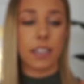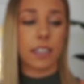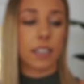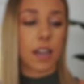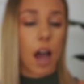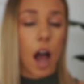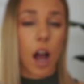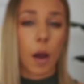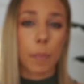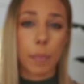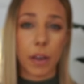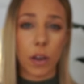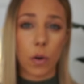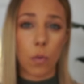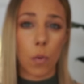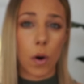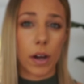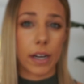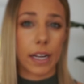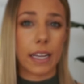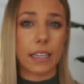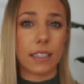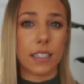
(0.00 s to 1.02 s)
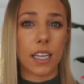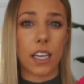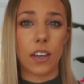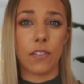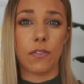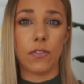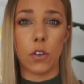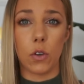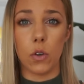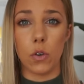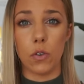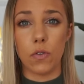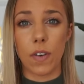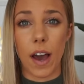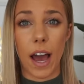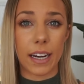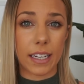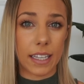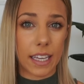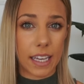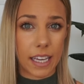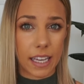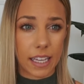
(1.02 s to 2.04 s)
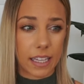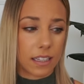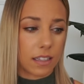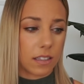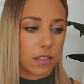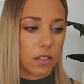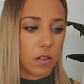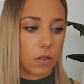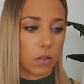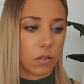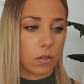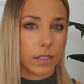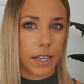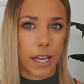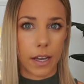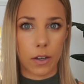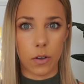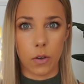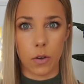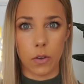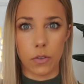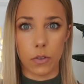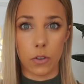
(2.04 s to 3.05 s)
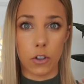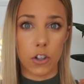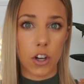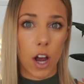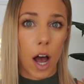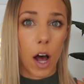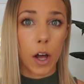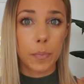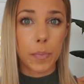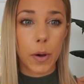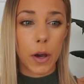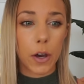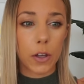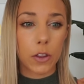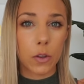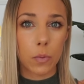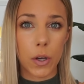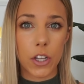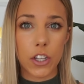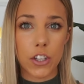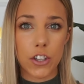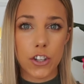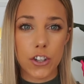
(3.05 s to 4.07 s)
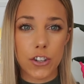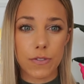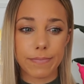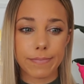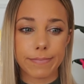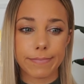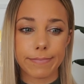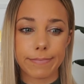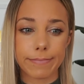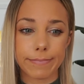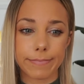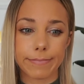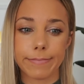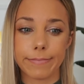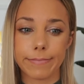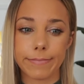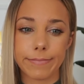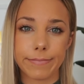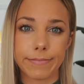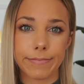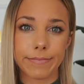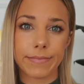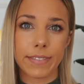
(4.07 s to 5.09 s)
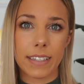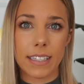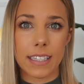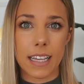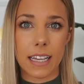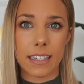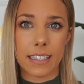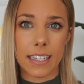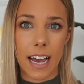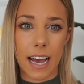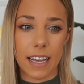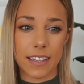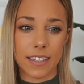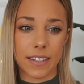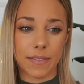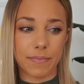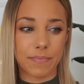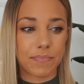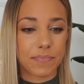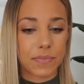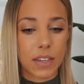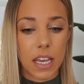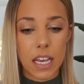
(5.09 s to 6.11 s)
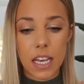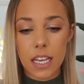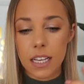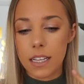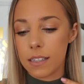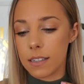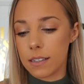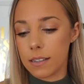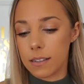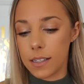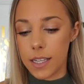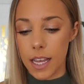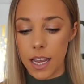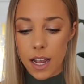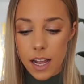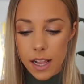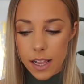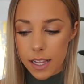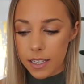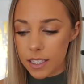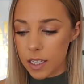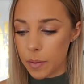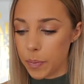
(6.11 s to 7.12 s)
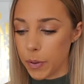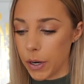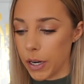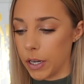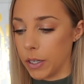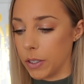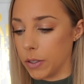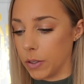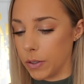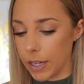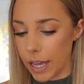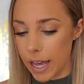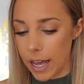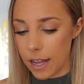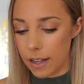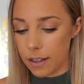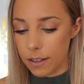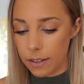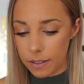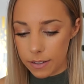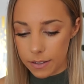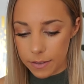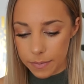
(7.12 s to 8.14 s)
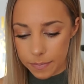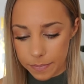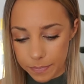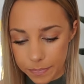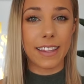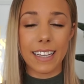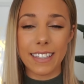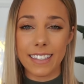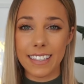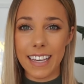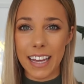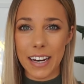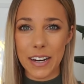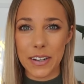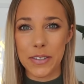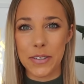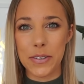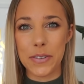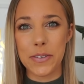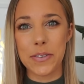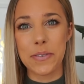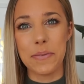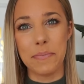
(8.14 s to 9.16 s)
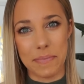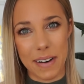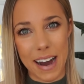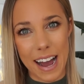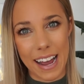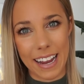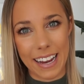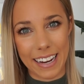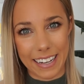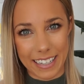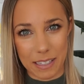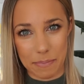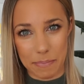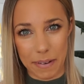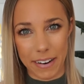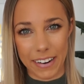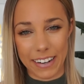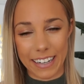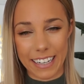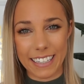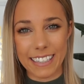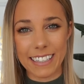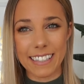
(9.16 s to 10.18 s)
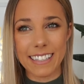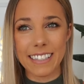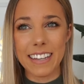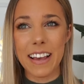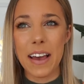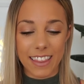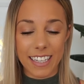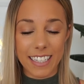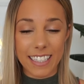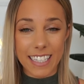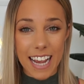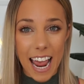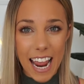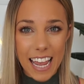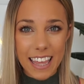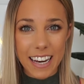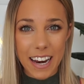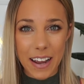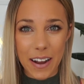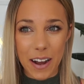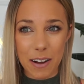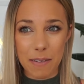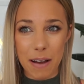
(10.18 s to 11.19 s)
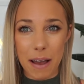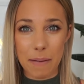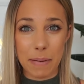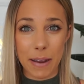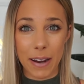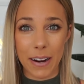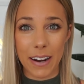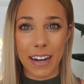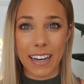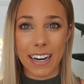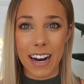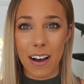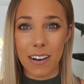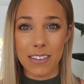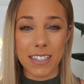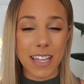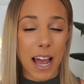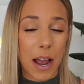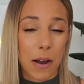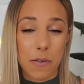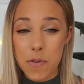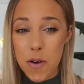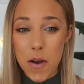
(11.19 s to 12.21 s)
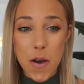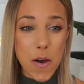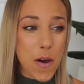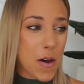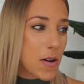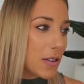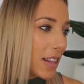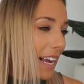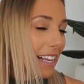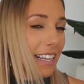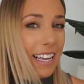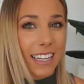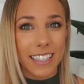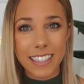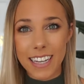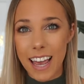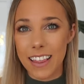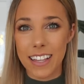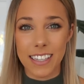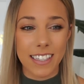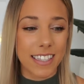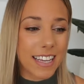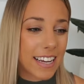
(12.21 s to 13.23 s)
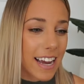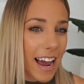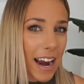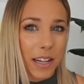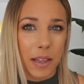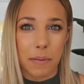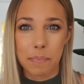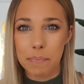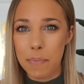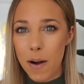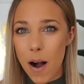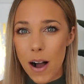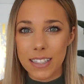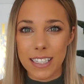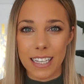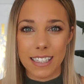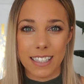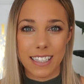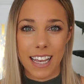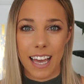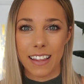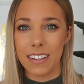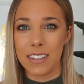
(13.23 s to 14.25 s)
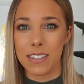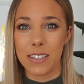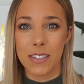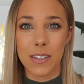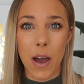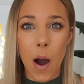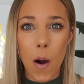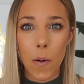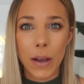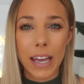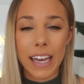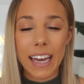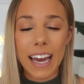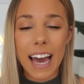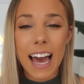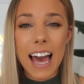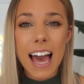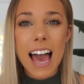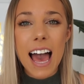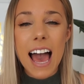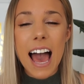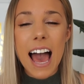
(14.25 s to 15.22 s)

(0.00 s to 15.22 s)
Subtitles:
the dark pink one is if you've had kids or, yeah, gone through childbirth, which says he hasn't. Single as a Pringle, gals. Let's get into my experience. The day that I got my period, I was like, woo, like, let's get this thing out of the box, let's get this going.